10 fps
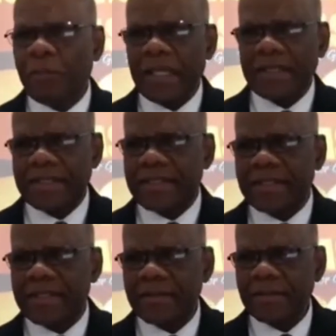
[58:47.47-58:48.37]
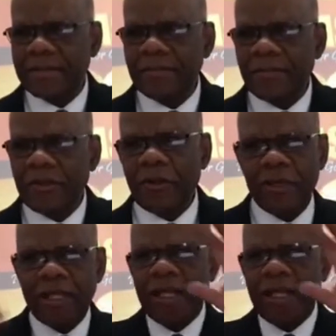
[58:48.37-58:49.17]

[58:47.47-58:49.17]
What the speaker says: beasts. You're reading